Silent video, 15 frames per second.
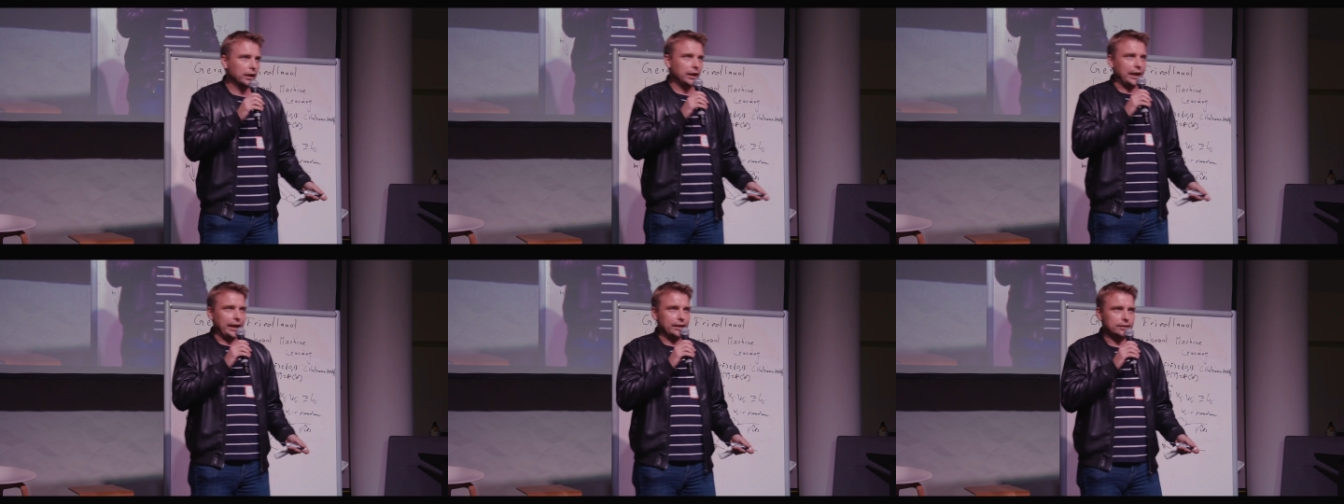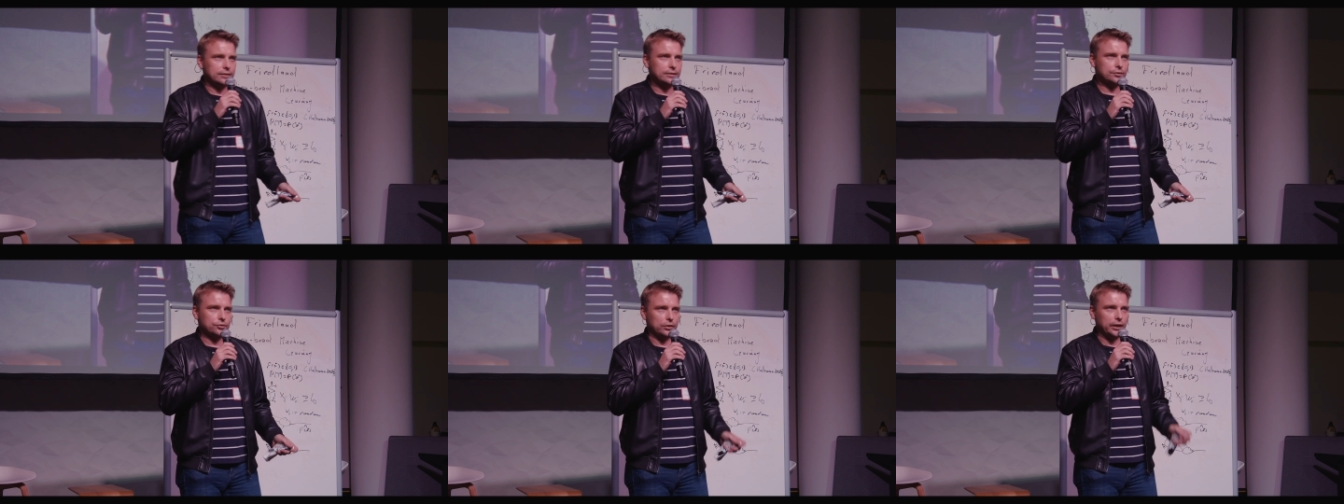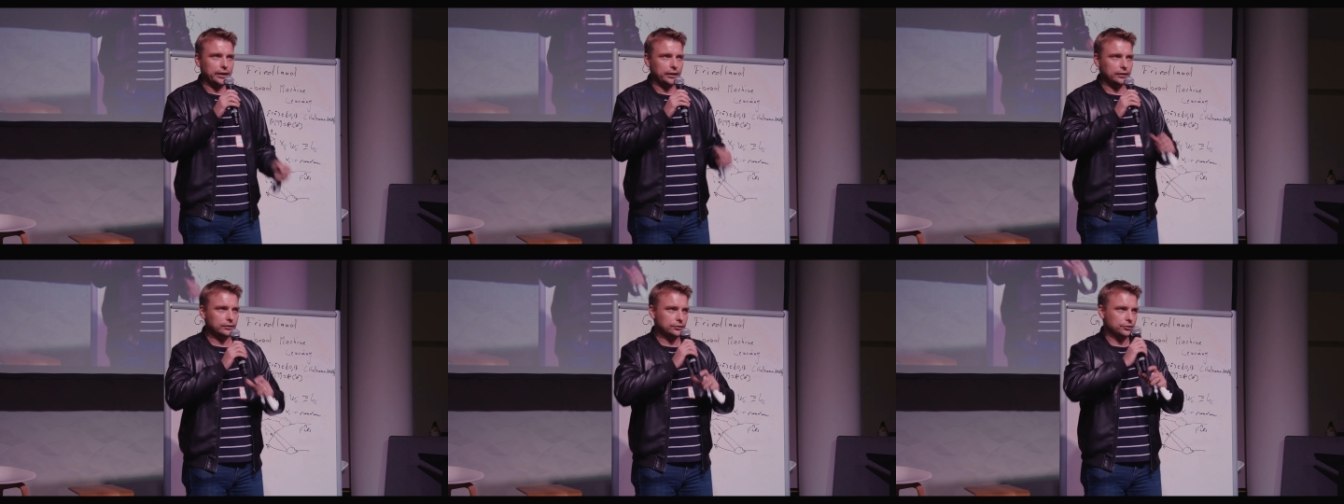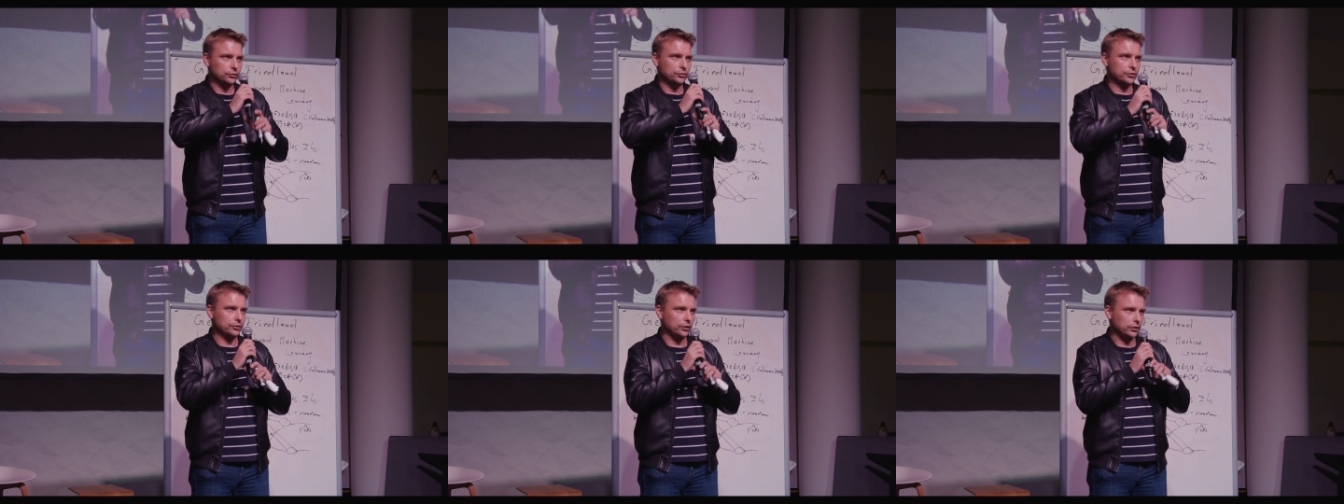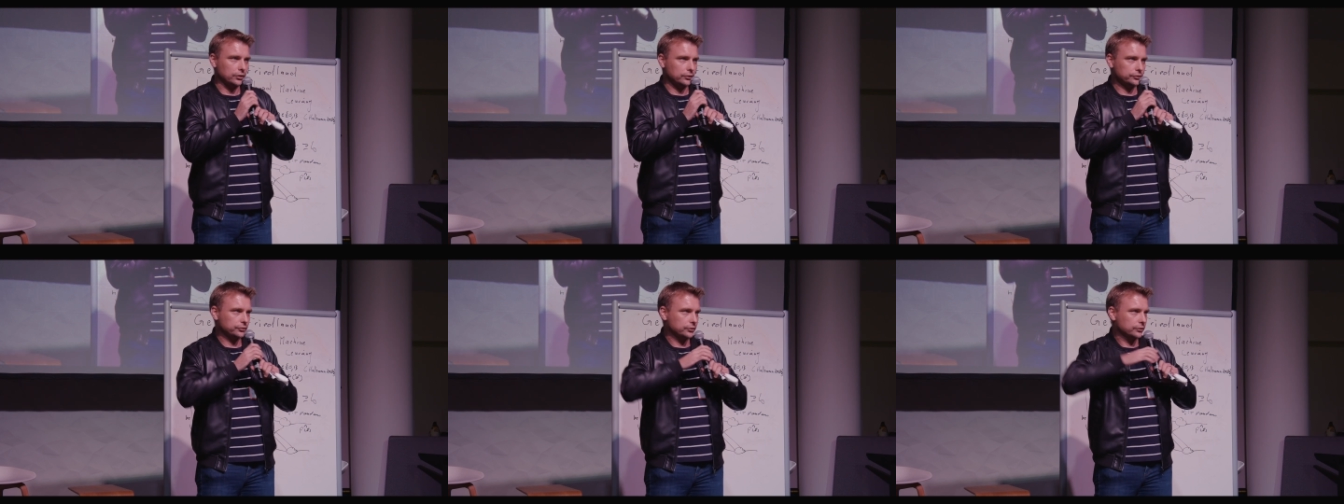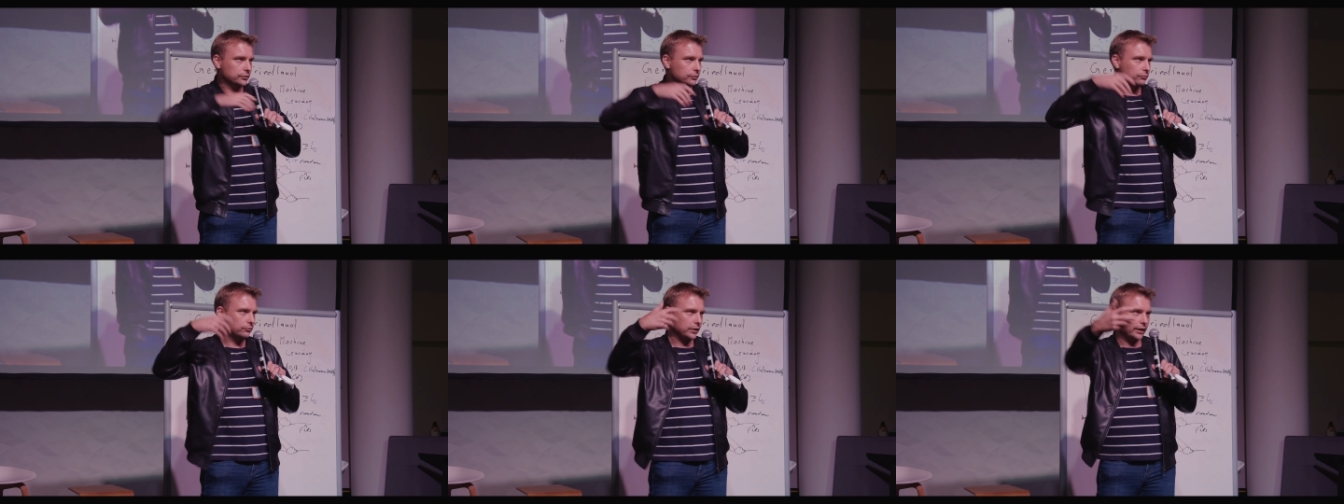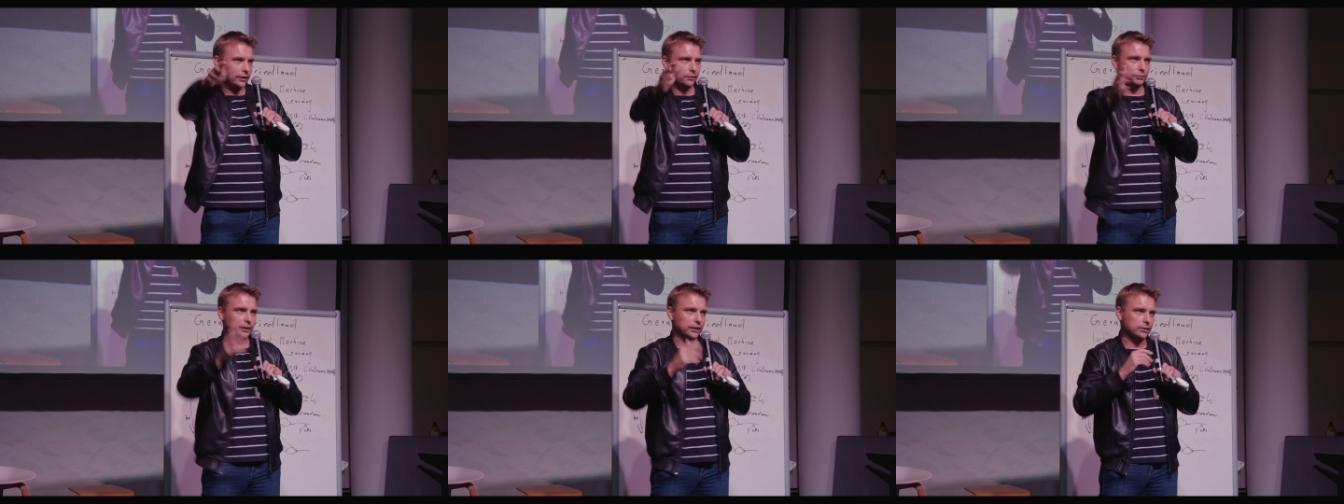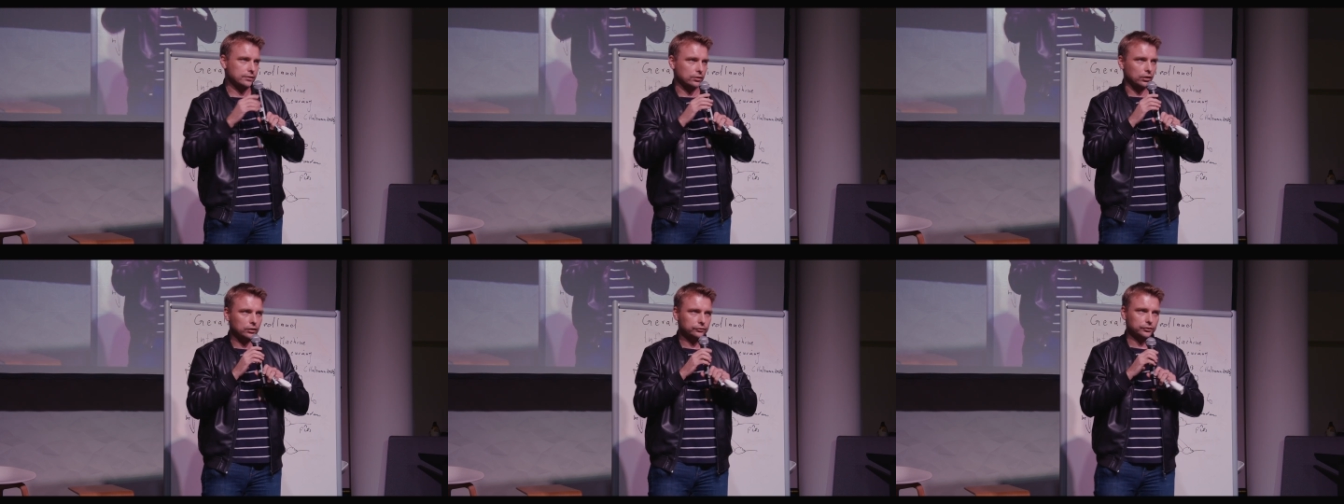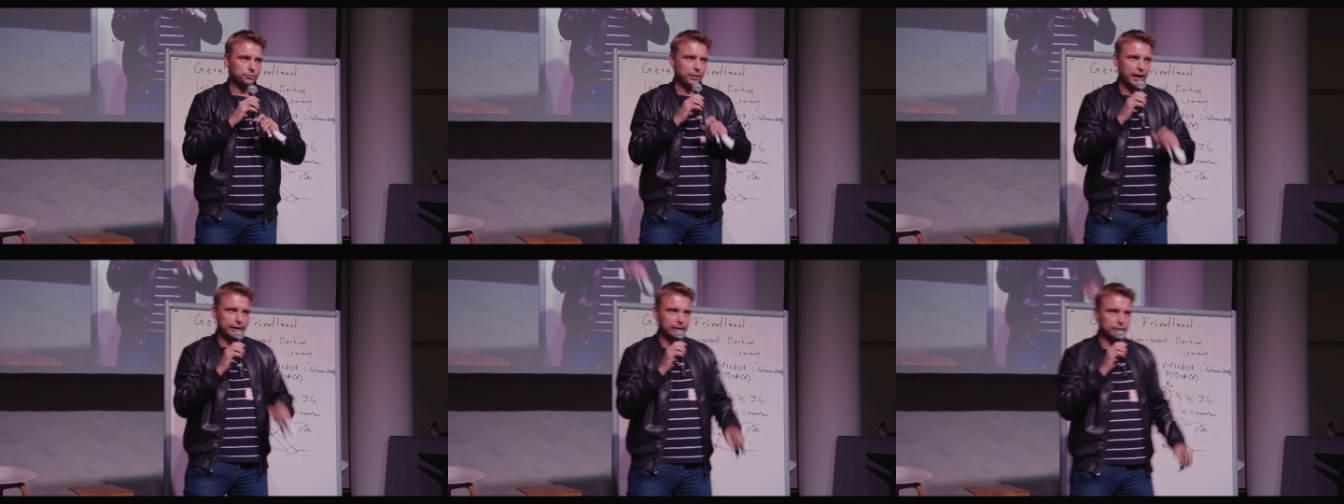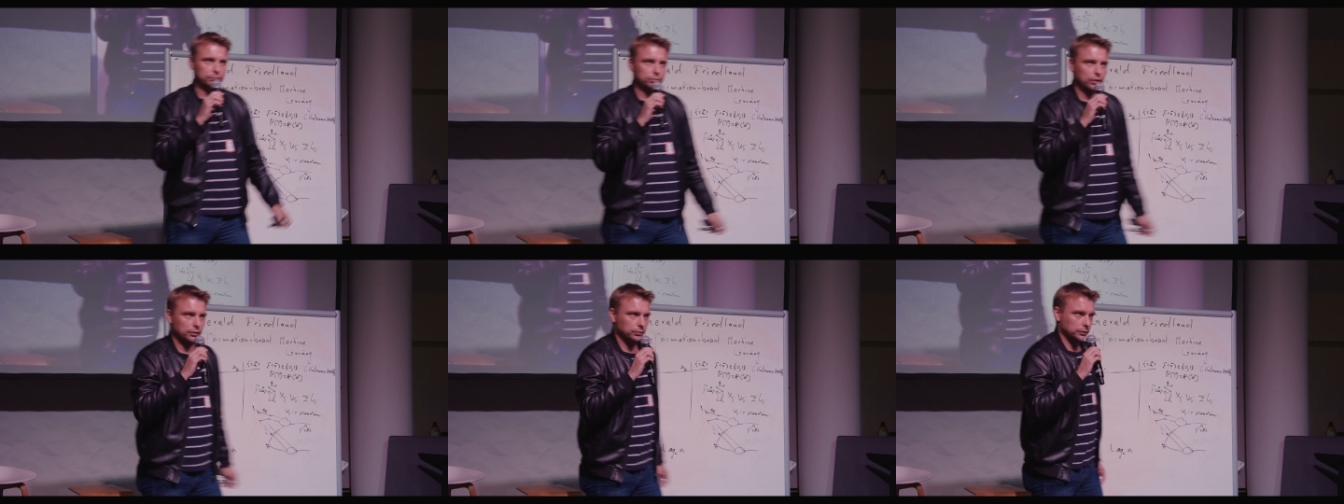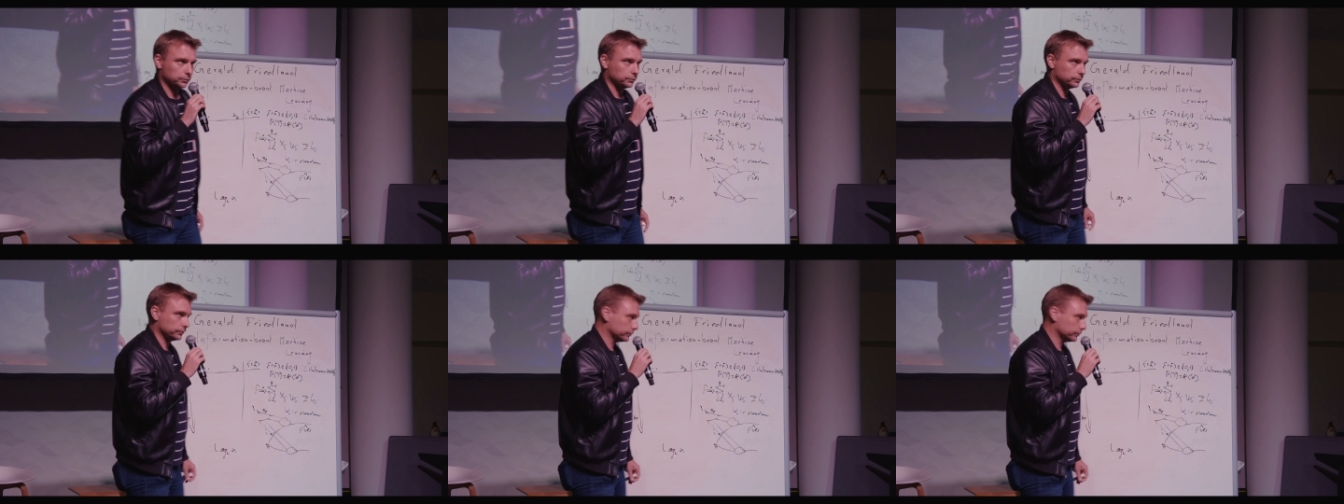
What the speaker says: And it's trying to sort of randomly solve a packing problem,